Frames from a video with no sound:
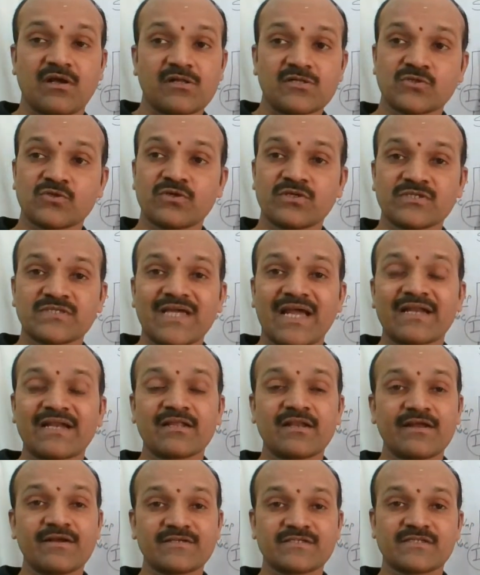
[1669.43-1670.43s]
Also in
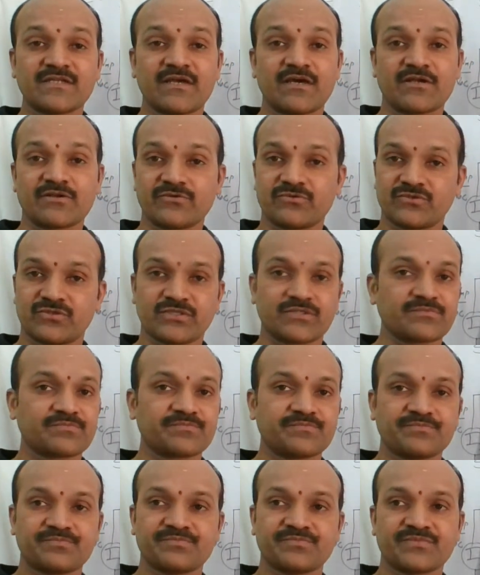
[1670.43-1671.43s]
satellites they are using.
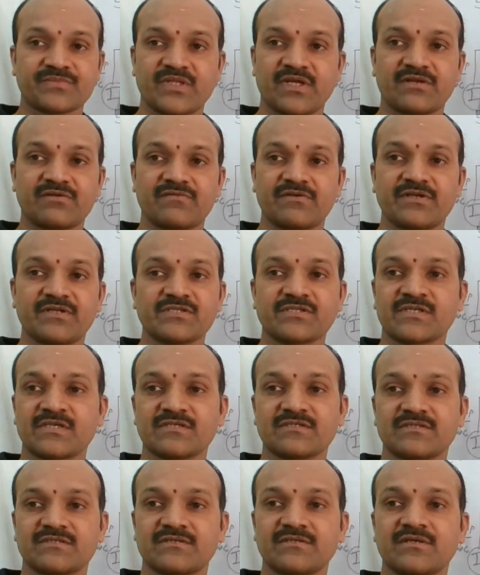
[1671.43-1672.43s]
That we
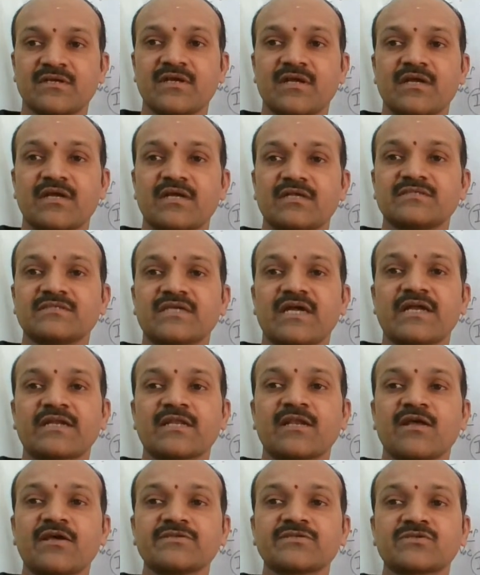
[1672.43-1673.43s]
discussed it. In
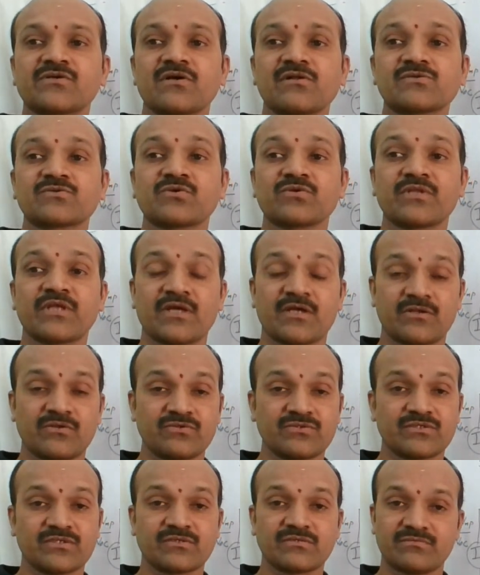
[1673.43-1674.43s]
satellites also they are
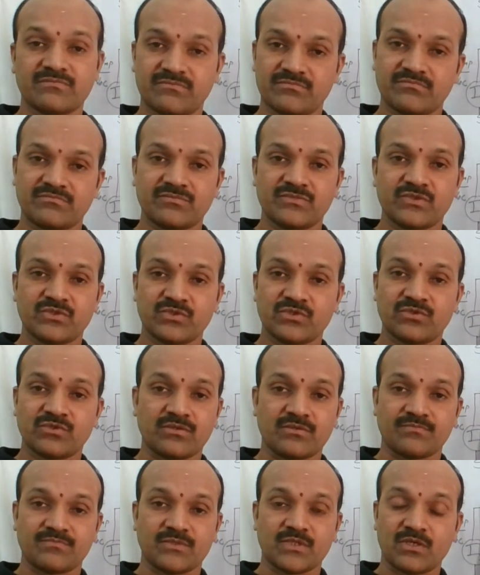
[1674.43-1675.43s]
using
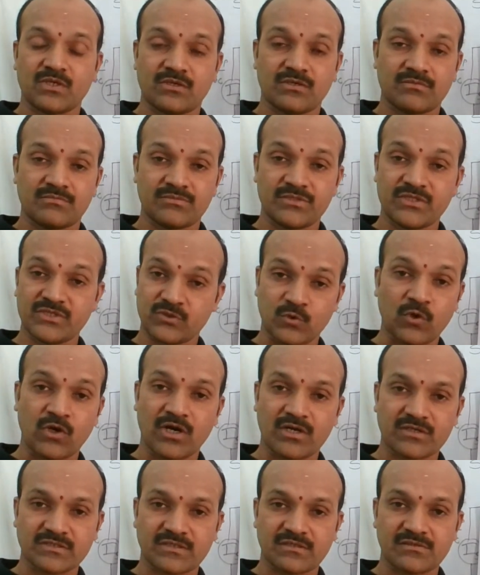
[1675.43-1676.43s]
the
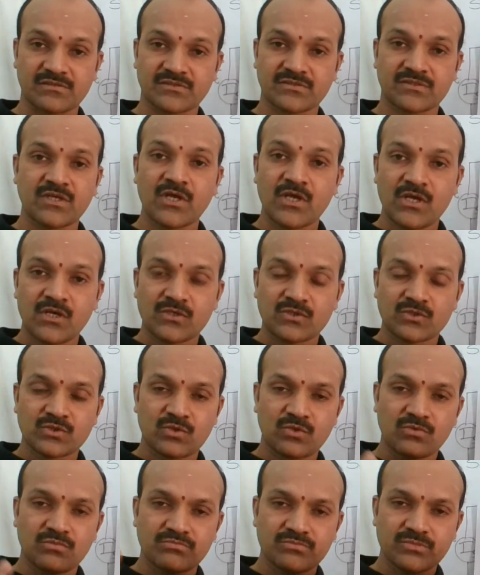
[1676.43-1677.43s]
solar cells.
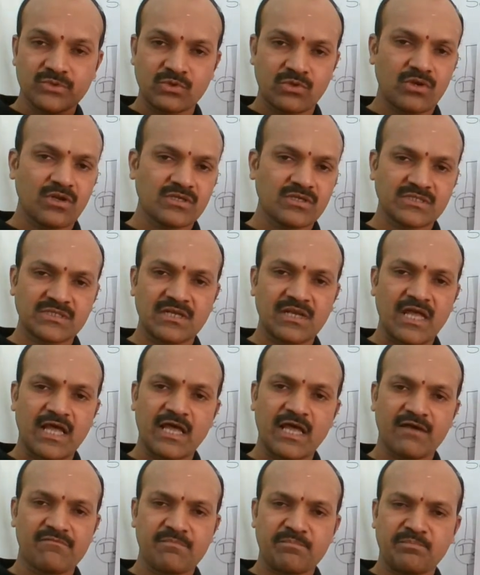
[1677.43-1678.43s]
So solar cell
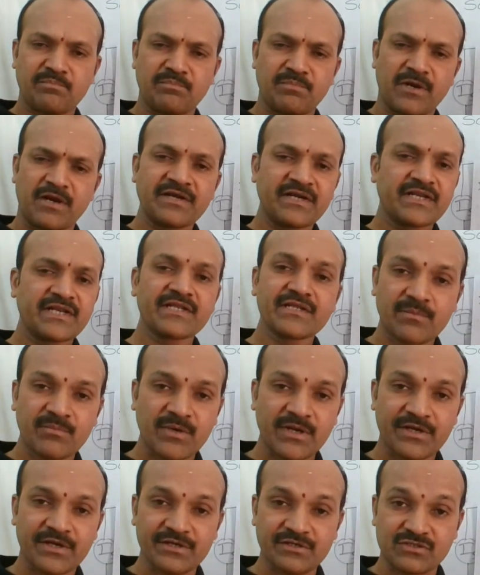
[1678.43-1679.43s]
have plenty
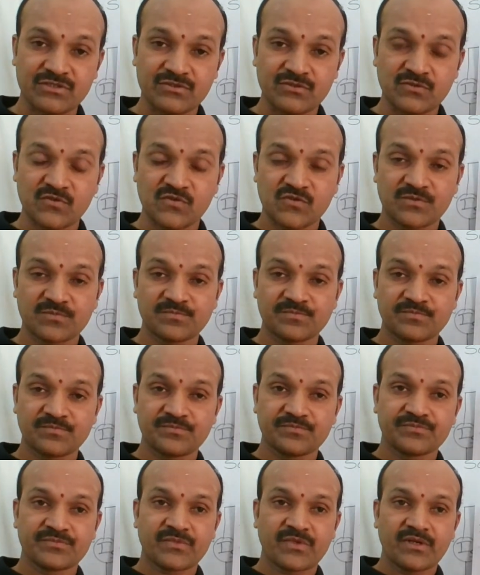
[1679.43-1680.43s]
applications,
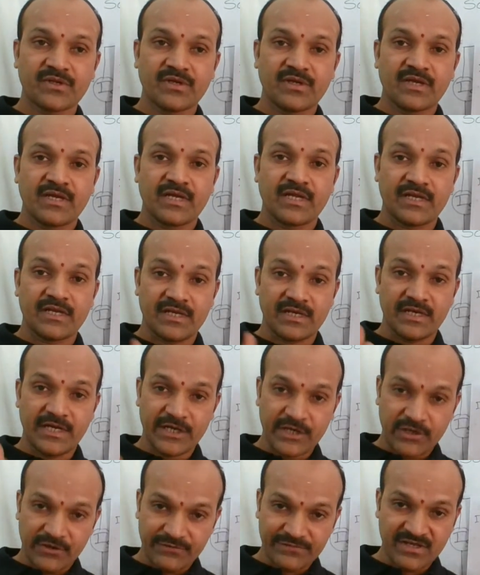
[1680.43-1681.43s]

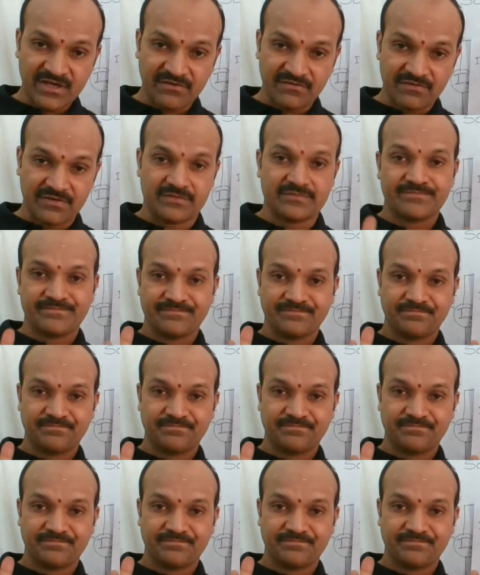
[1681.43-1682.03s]
need of the hour.